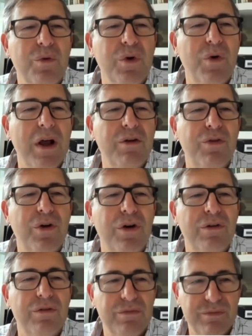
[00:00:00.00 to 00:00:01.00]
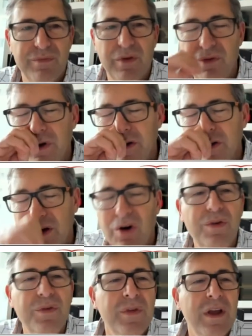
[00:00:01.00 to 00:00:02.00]
we read for a few days
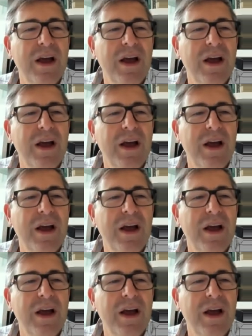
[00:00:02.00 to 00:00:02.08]
ago.